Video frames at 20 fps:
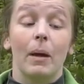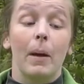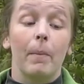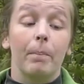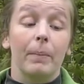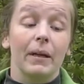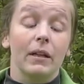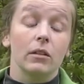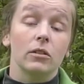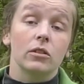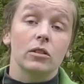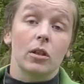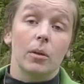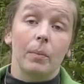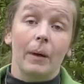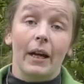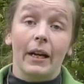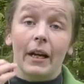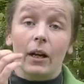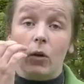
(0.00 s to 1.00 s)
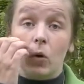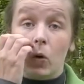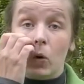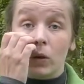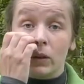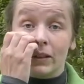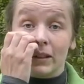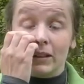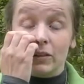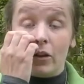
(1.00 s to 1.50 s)
it builds up and it
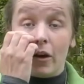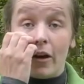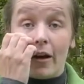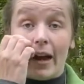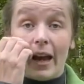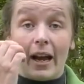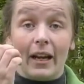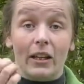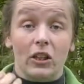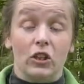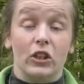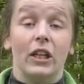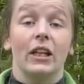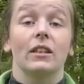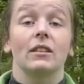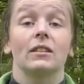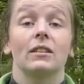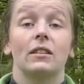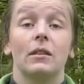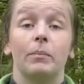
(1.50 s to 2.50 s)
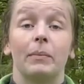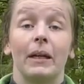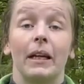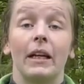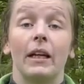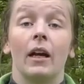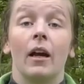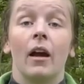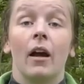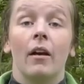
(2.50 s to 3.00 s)
causes her eggshells to
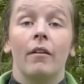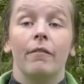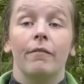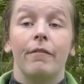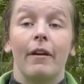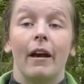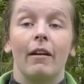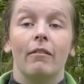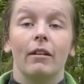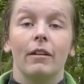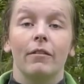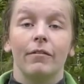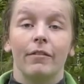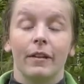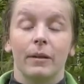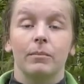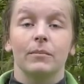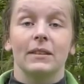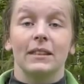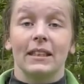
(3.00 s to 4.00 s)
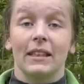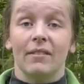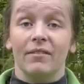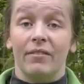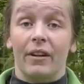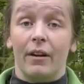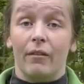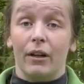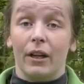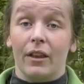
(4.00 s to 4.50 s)
be very flimsy and
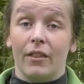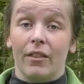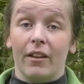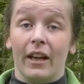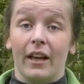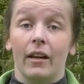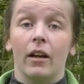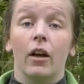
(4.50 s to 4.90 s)
very thin.